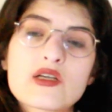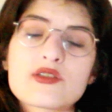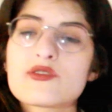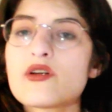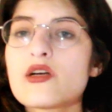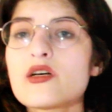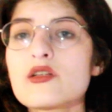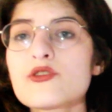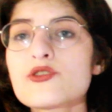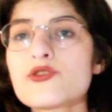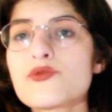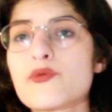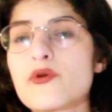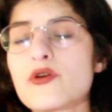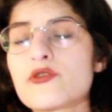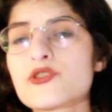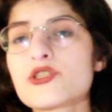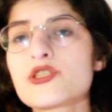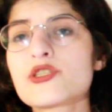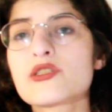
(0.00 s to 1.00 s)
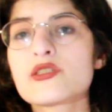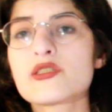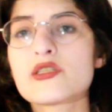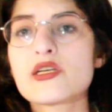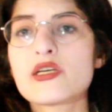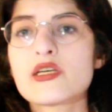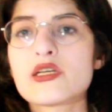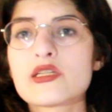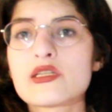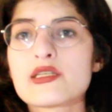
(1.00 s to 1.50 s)
There are a lot of projects
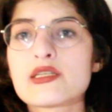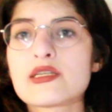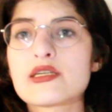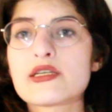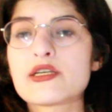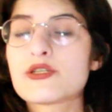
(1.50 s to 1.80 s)
in